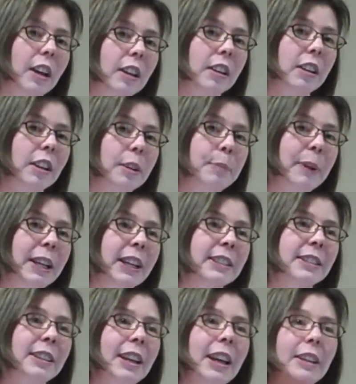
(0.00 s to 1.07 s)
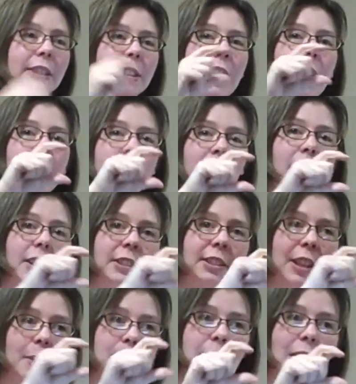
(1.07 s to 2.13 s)
I, because some, there are
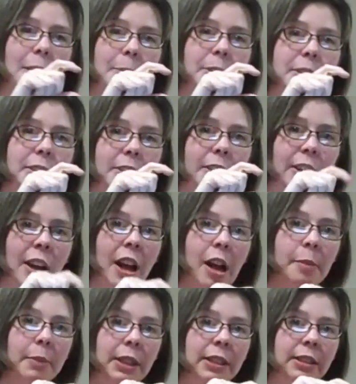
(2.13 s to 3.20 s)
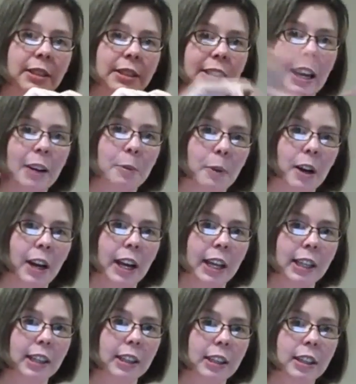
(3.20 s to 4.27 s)
some tables that are common site
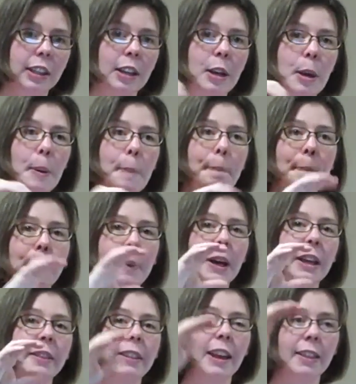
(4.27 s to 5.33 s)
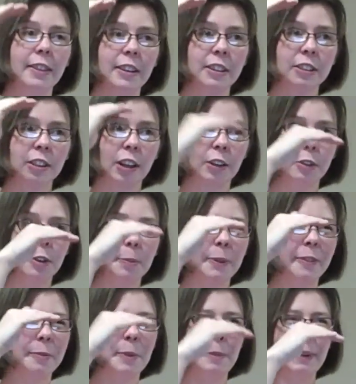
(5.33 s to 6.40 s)
wide. Right. Like users. But then there's a group
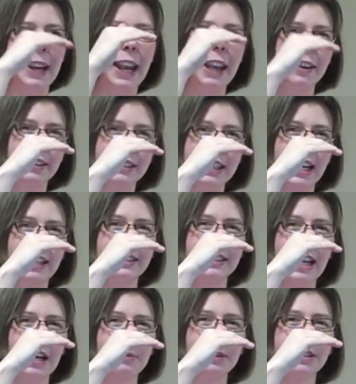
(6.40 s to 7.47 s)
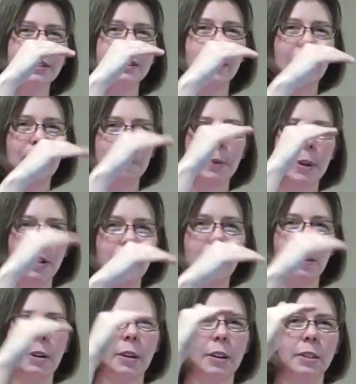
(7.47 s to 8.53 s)
of maybe eight or ten tables that are
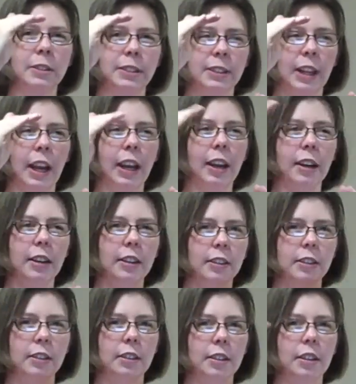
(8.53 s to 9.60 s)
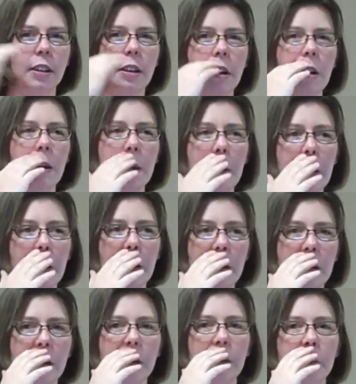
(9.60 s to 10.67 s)
per site. Yep.
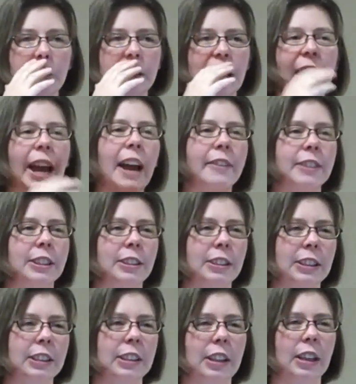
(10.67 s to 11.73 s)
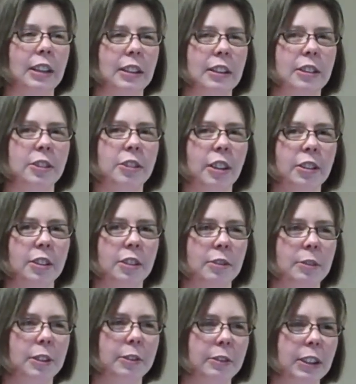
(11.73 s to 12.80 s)
Which I haven't looked at the structure
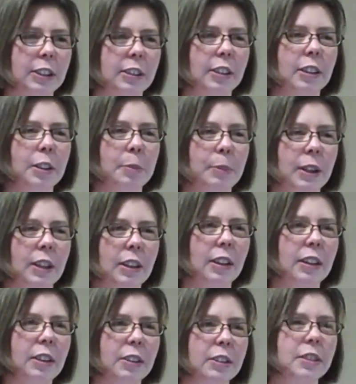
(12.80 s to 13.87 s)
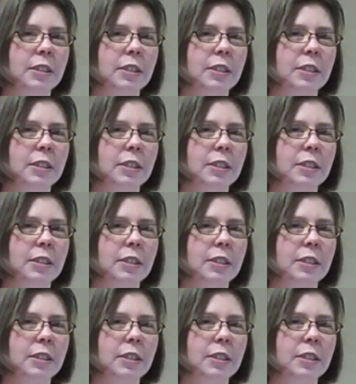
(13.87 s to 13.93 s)
real recently, but well, it's,